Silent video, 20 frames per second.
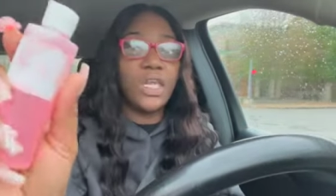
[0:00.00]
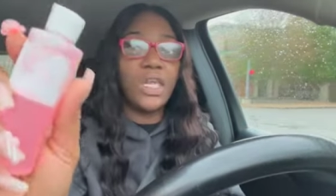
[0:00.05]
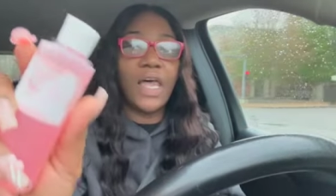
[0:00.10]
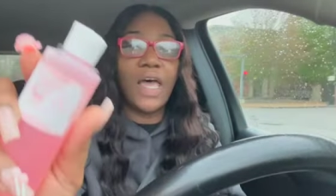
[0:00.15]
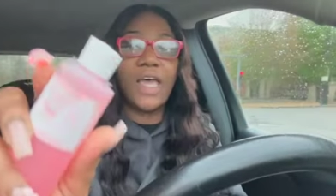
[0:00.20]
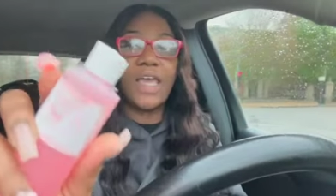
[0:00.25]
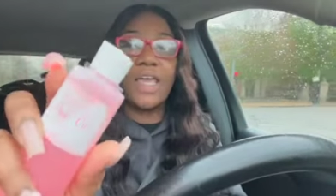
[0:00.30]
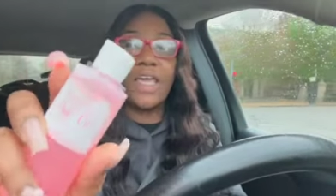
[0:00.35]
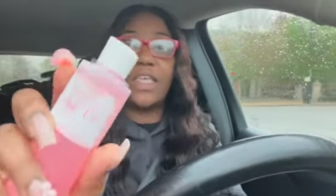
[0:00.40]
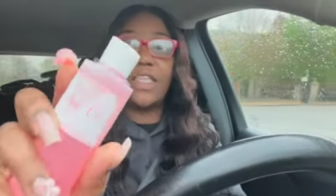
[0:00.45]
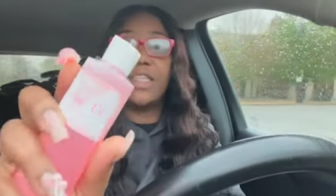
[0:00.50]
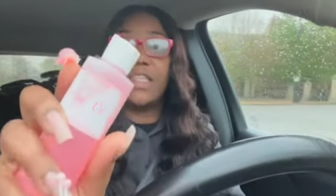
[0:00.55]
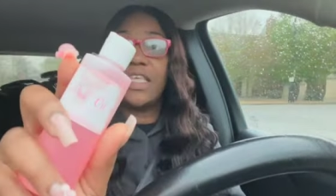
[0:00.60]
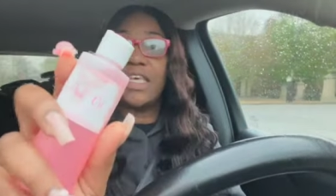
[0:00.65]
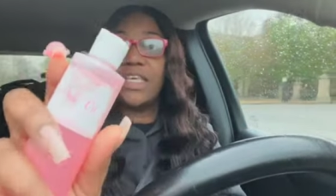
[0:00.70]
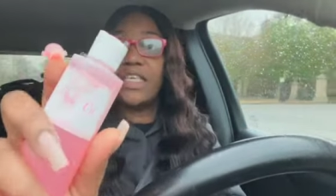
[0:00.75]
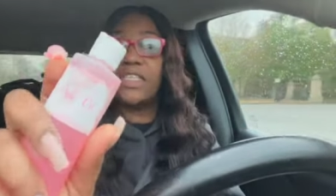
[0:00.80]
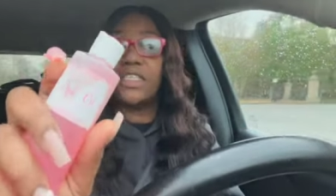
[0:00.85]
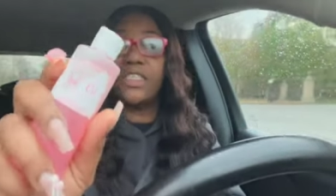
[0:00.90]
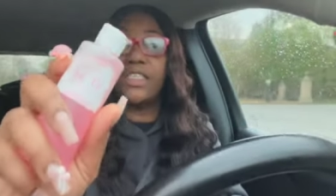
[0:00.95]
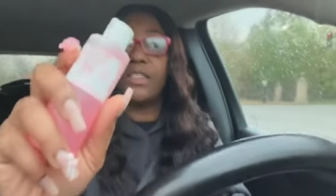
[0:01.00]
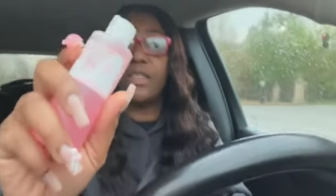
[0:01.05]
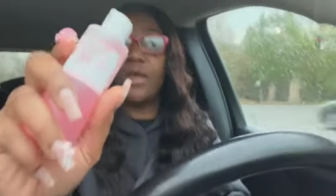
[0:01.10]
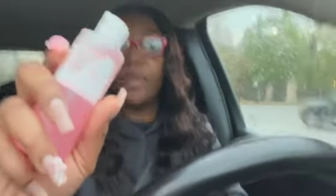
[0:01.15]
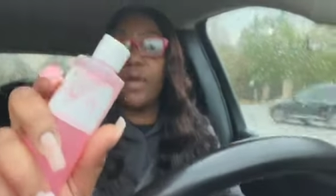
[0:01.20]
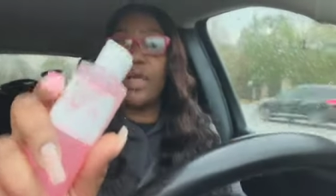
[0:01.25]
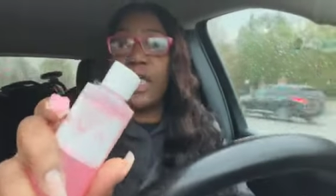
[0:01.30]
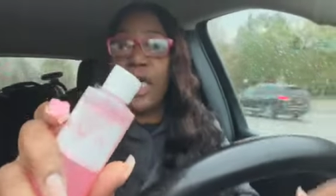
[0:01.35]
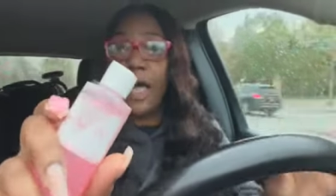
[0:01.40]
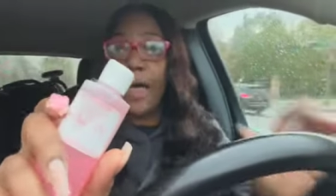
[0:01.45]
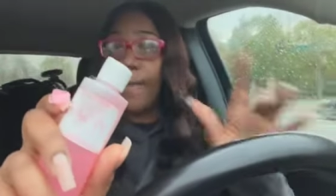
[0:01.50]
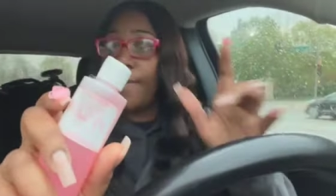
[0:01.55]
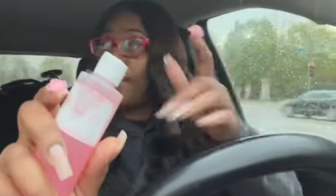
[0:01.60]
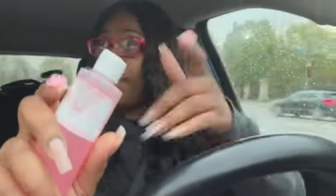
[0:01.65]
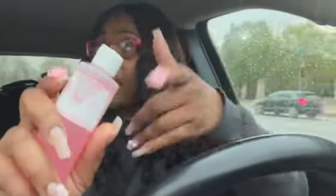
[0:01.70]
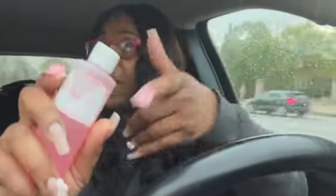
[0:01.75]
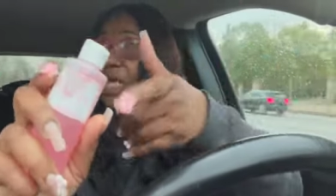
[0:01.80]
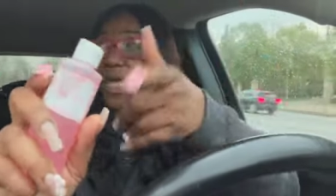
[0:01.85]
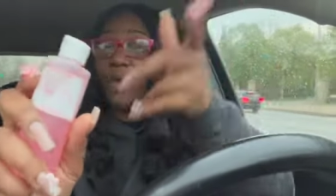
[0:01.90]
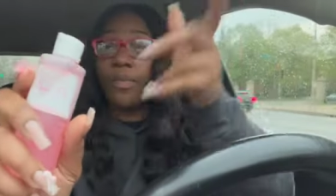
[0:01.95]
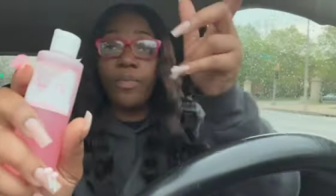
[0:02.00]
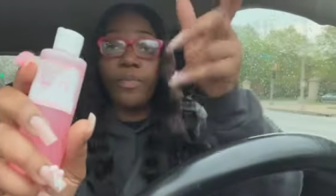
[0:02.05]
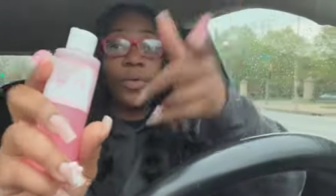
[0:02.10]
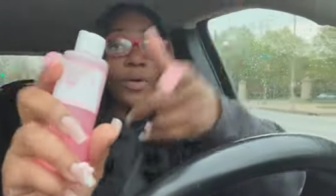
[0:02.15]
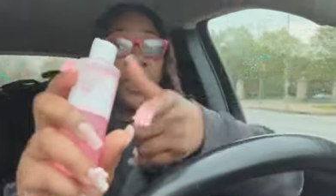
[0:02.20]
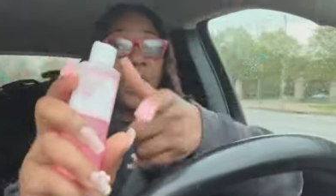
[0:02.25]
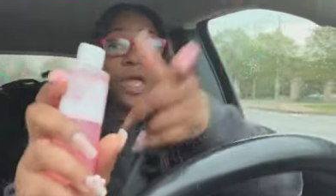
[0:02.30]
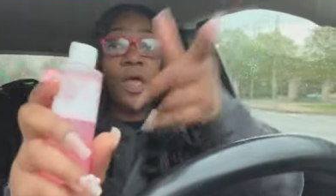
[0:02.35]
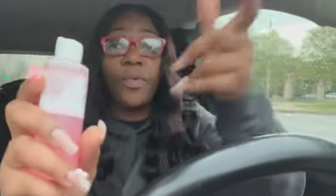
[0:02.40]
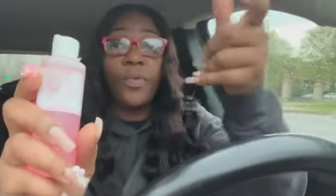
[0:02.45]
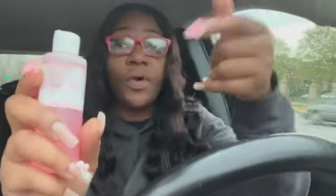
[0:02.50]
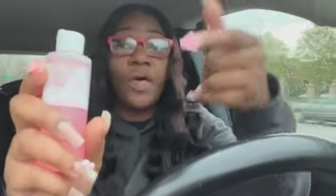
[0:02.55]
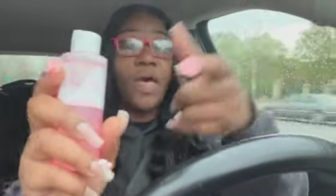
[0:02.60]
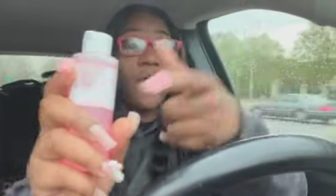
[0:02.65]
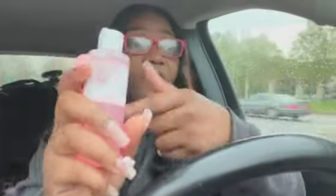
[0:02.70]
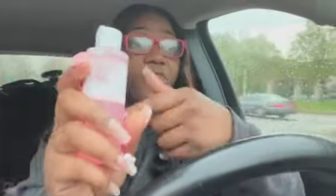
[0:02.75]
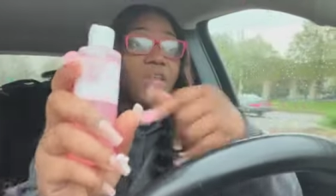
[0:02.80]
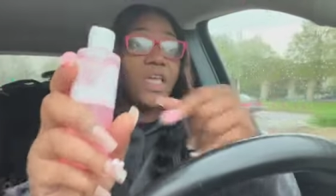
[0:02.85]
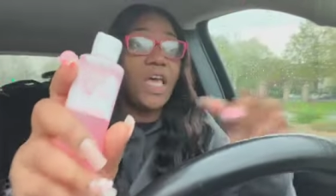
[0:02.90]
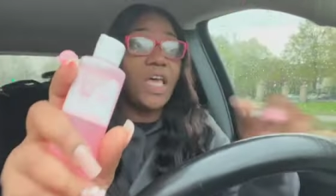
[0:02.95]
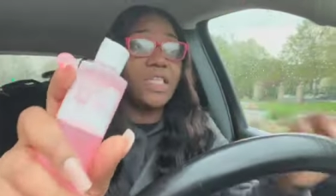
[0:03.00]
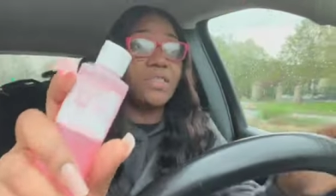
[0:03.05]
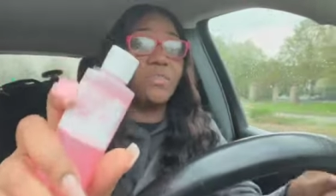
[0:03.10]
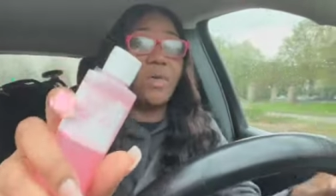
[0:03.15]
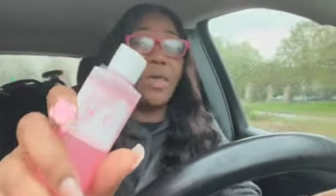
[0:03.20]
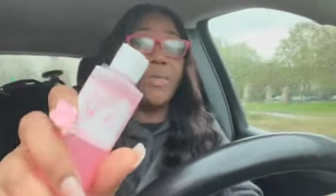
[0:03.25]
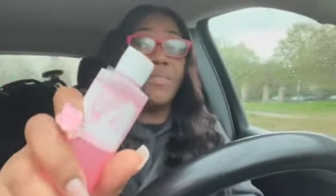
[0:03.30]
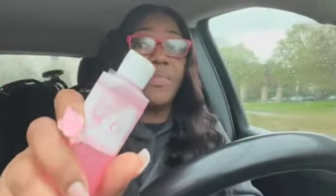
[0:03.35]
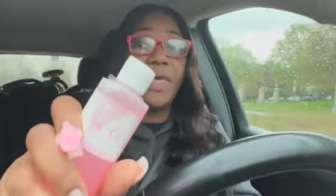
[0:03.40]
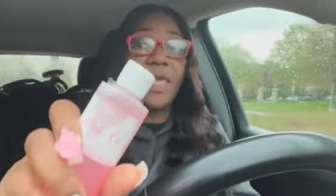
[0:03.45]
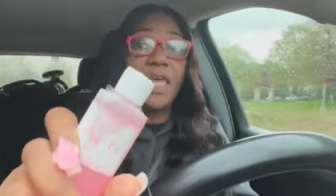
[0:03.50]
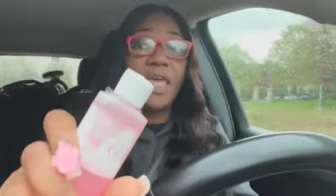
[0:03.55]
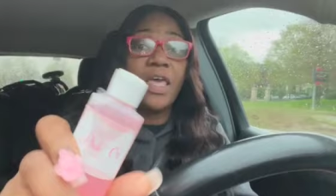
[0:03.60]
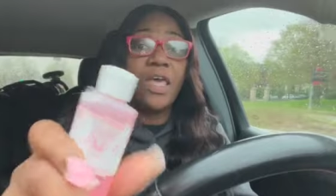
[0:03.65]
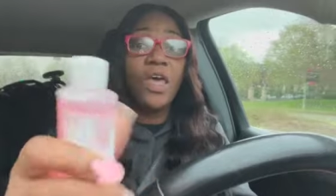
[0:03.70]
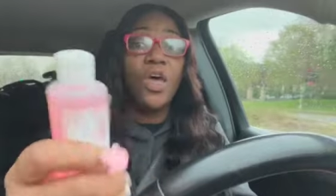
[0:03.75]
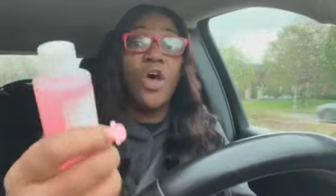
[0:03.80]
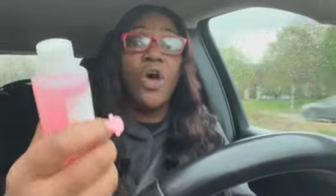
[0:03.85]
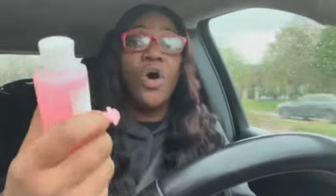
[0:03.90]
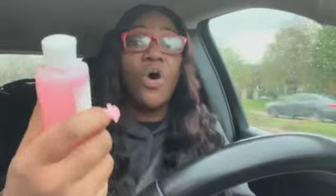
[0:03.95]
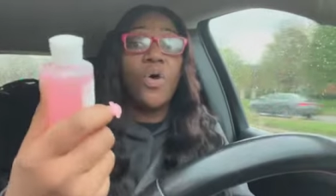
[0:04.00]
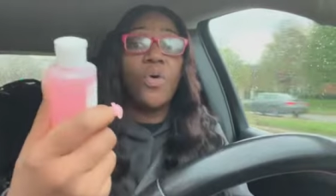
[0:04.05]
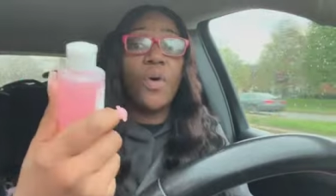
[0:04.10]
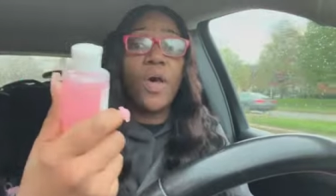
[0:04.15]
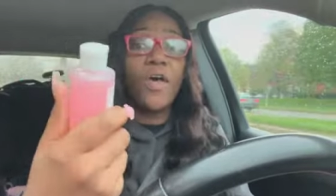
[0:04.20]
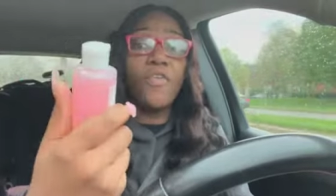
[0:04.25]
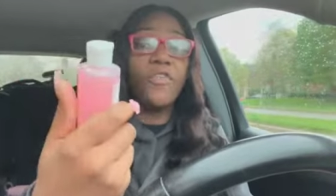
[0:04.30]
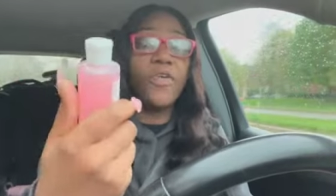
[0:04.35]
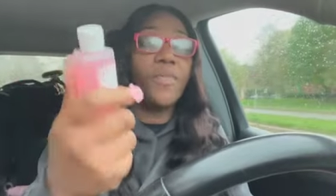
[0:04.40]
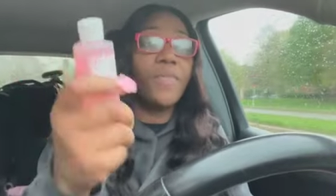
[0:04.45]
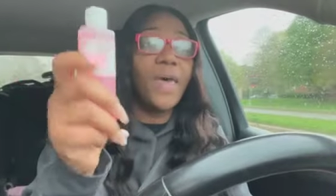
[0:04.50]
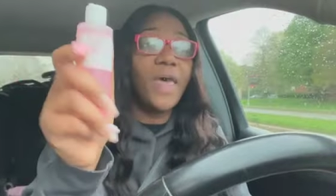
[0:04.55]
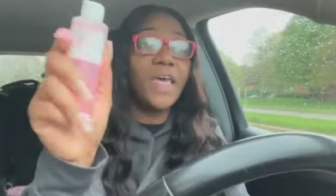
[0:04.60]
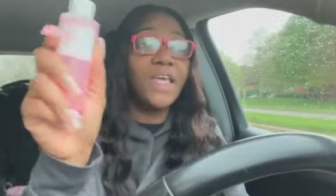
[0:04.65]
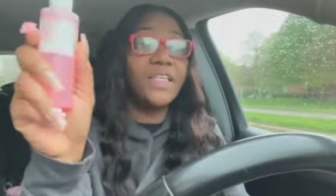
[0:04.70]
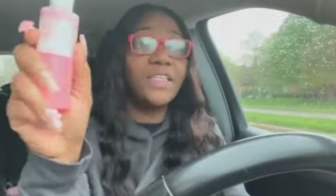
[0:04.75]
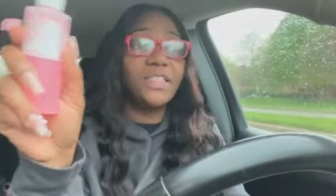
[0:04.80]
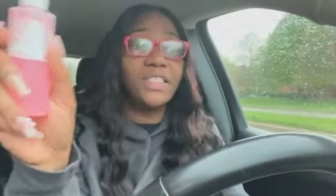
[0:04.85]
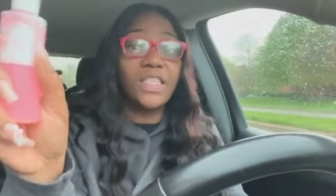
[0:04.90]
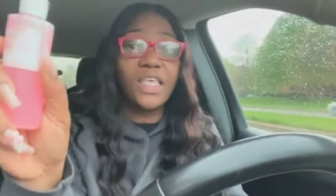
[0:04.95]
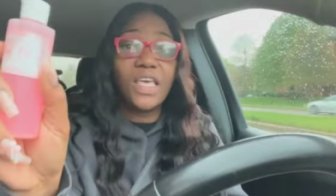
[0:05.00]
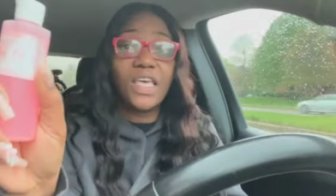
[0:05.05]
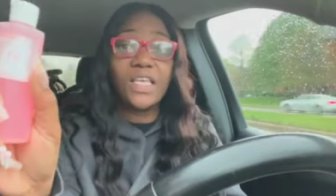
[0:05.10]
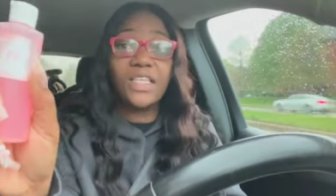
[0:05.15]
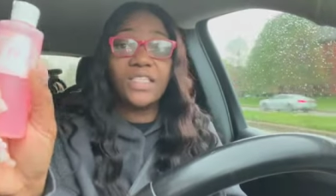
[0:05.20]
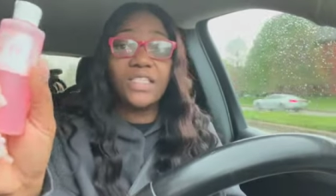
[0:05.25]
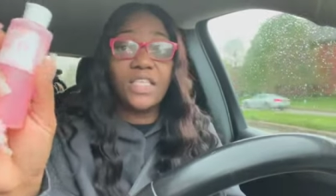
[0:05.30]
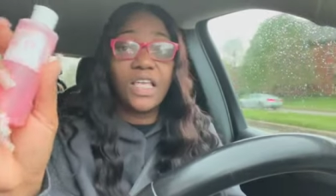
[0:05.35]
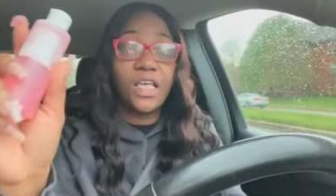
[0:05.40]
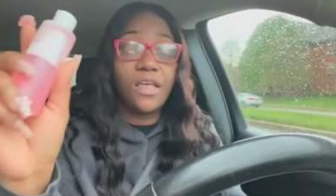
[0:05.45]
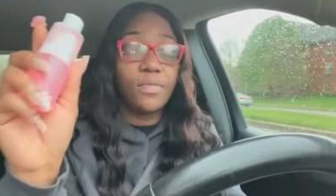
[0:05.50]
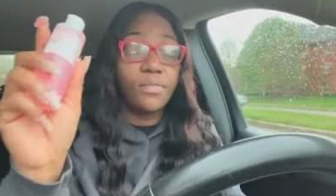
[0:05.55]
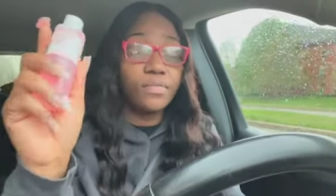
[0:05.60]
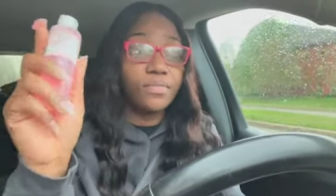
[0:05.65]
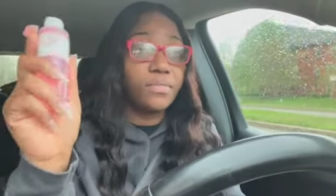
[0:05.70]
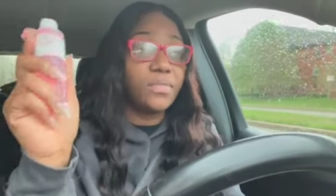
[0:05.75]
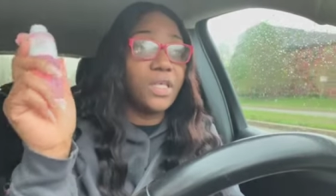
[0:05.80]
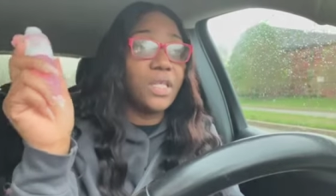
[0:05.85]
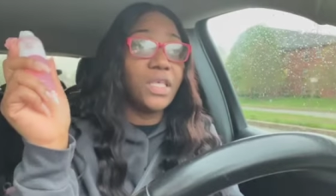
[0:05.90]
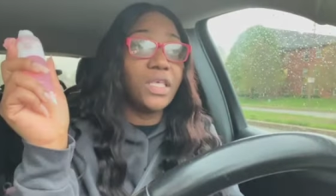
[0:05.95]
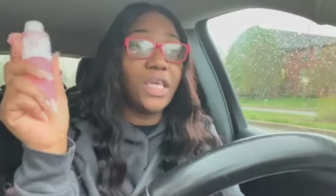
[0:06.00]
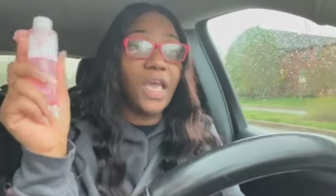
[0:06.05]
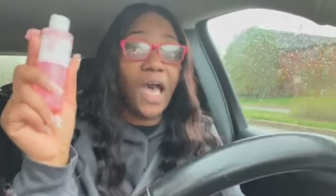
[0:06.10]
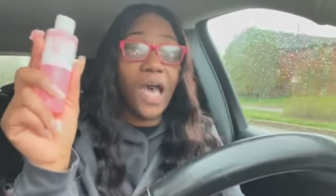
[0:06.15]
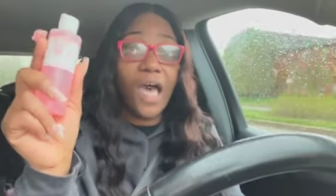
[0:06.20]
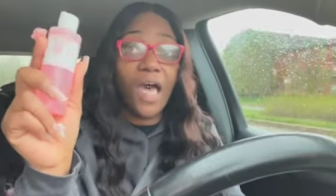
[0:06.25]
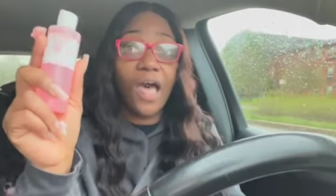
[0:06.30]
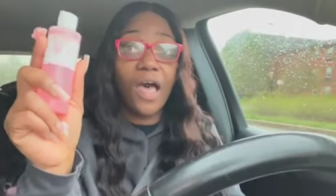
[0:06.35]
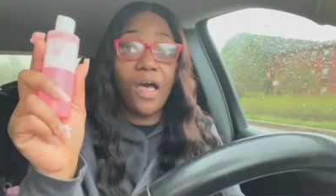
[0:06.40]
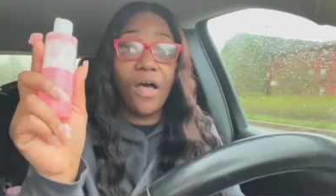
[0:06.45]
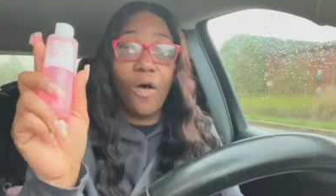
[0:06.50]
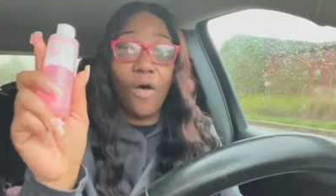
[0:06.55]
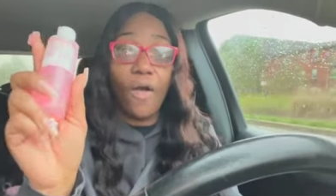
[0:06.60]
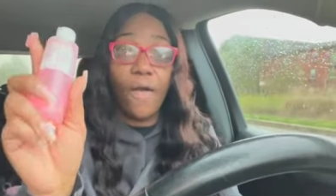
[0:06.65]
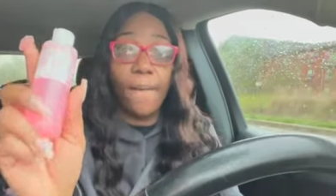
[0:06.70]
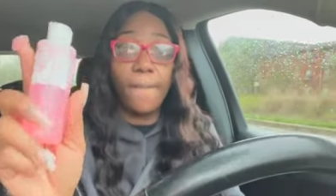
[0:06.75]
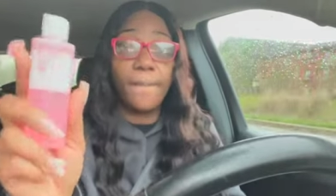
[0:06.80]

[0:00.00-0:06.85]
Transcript: Like, this company, brand, whatever the case may be, whoever makes this, y'all are